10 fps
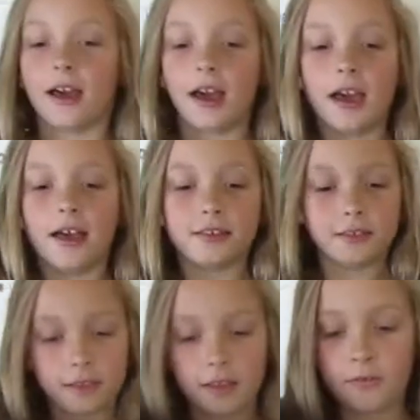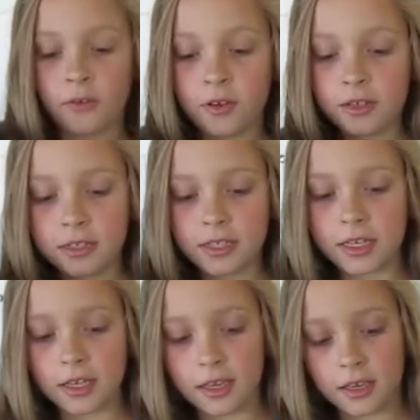as if you could
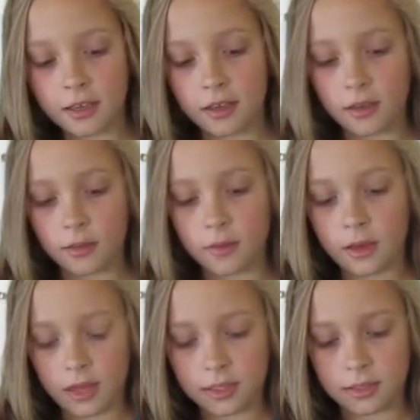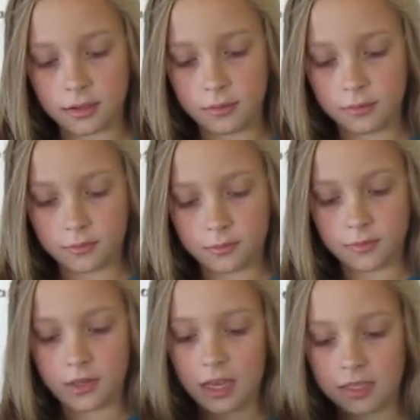see, we
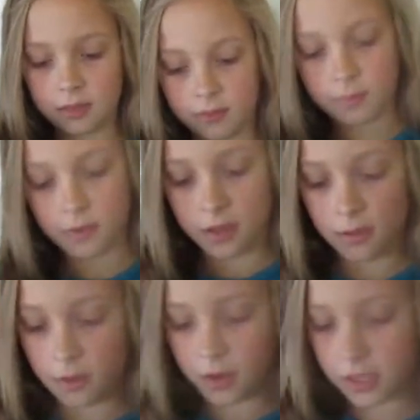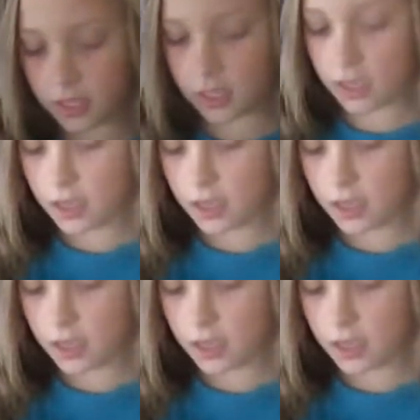got some already.